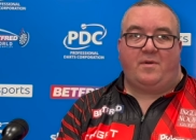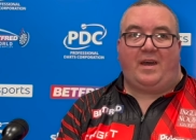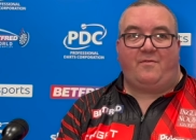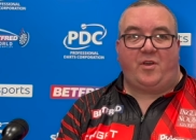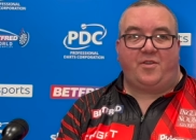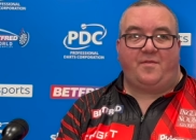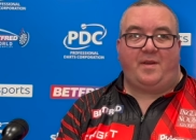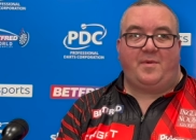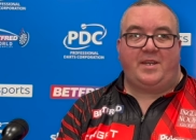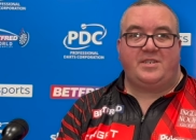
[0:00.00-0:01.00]
Have we got the
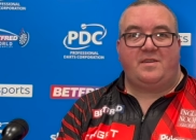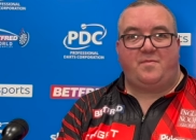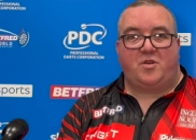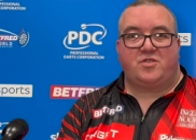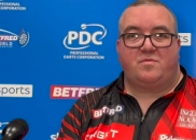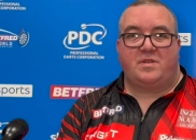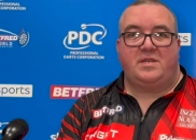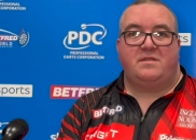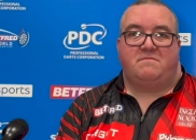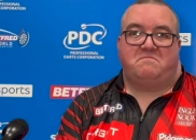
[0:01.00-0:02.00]
right manager? Possibly.
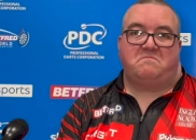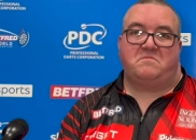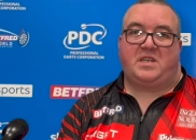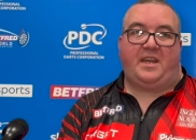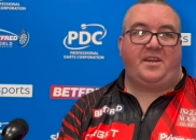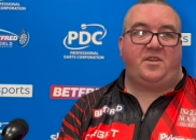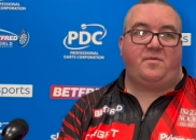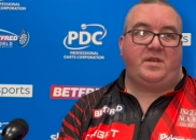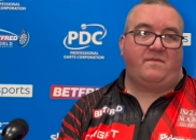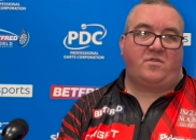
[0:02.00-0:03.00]
Can they
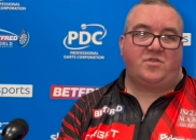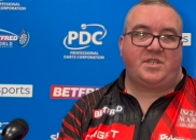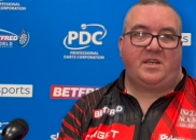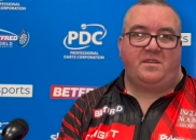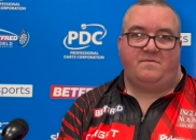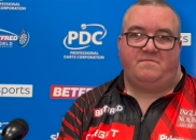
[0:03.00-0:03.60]
do it? Of course they can.